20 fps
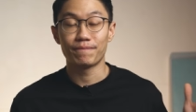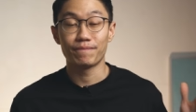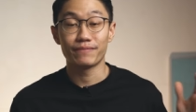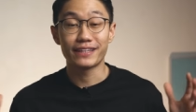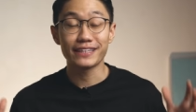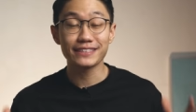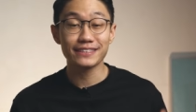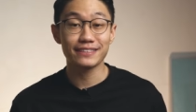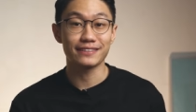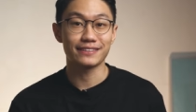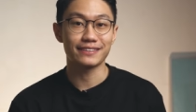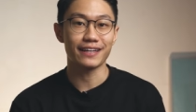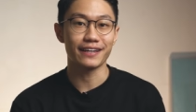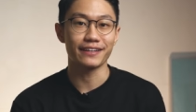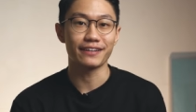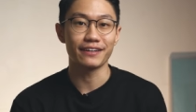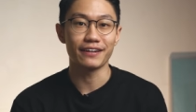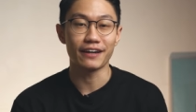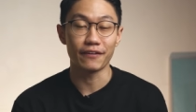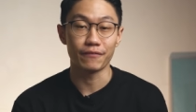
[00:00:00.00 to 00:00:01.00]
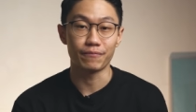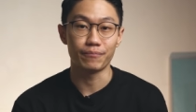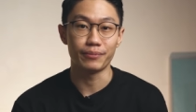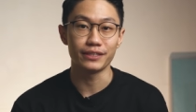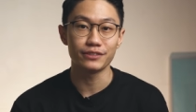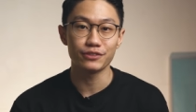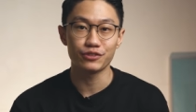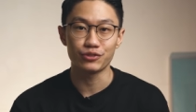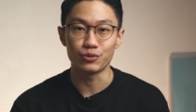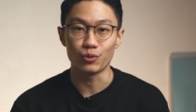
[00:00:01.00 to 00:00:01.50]
That's the cycle I've
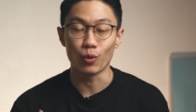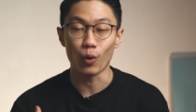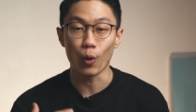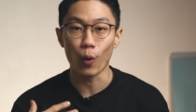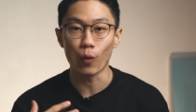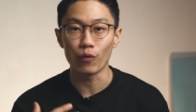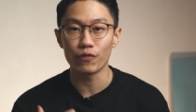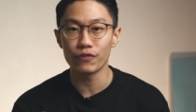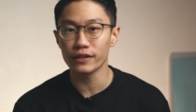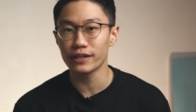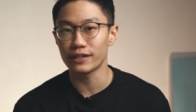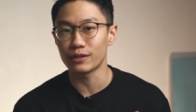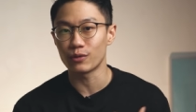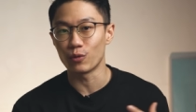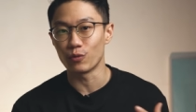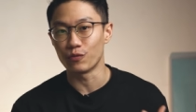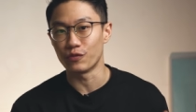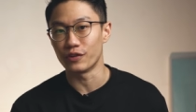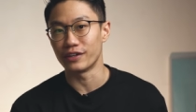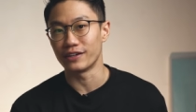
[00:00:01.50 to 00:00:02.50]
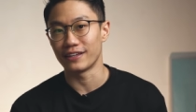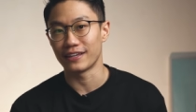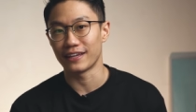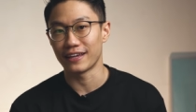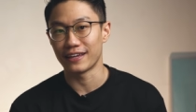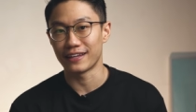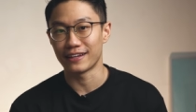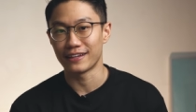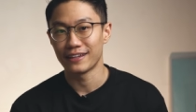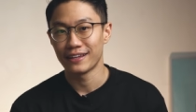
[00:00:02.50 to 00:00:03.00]
been through over and over
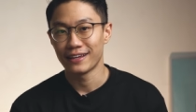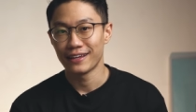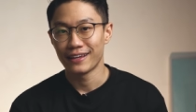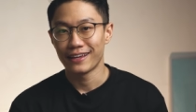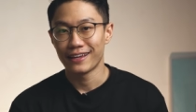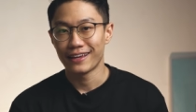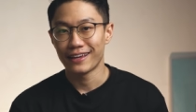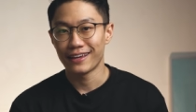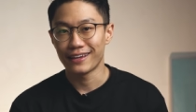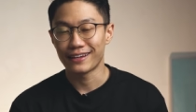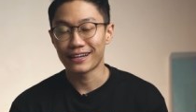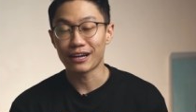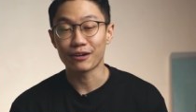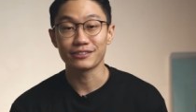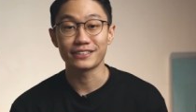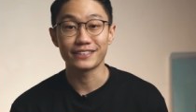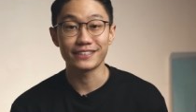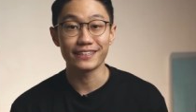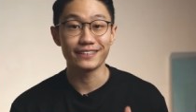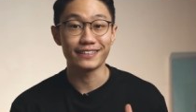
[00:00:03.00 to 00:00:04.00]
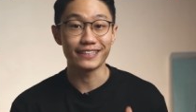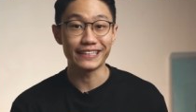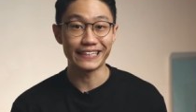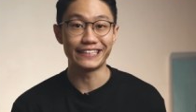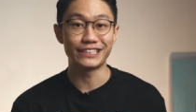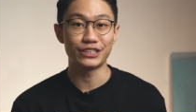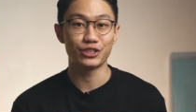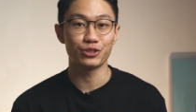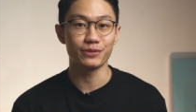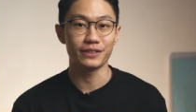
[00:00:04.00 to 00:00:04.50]
again, and I'll say the
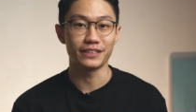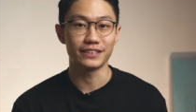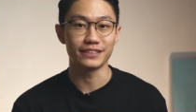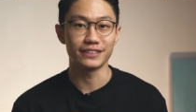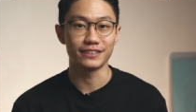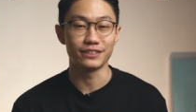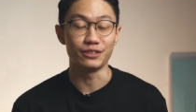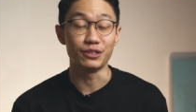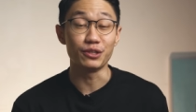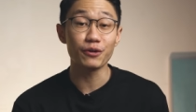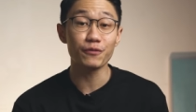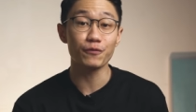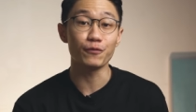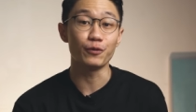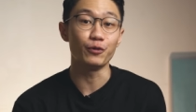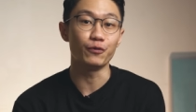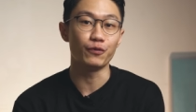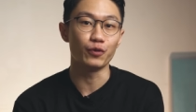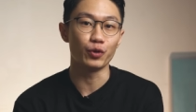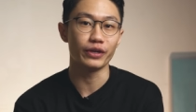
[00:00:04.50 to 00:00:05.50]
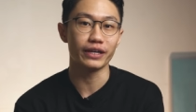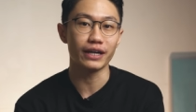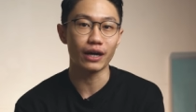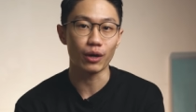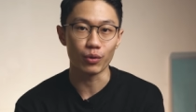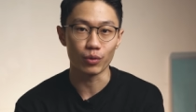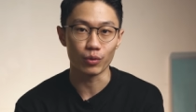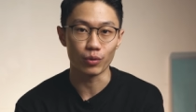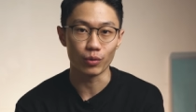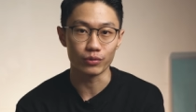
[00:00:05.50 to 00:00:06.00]
issue is not reviewing
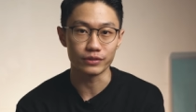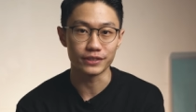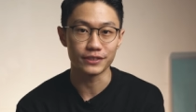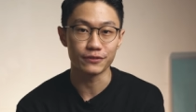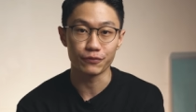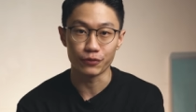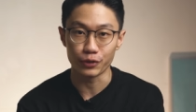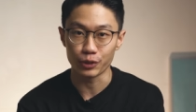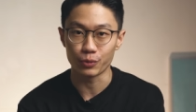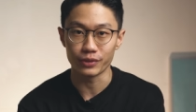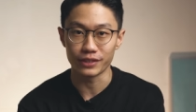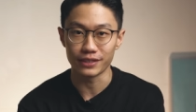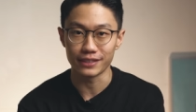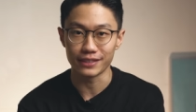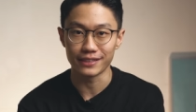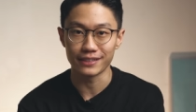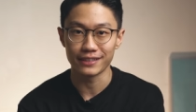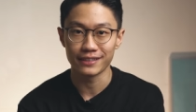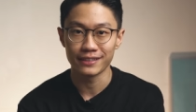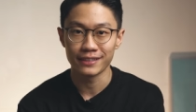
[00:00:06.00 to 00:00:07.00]
our goals frequently.